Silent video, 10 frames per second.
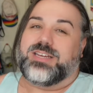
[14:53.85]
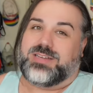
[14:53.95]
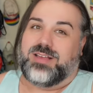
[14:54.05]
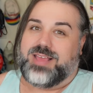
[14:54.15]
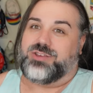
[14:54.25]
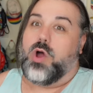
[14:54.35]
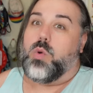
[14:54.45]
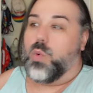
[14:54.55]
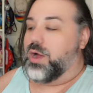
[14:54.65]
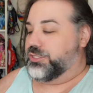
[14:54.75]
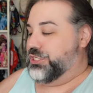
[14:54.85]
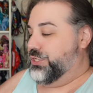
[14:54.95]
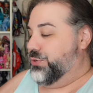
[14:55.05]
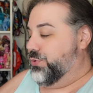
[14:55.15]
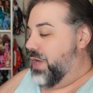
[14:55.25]
because I don't want
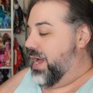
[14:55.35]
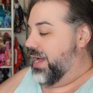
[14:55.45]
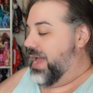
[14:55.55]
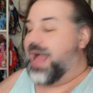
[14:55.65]
to uh,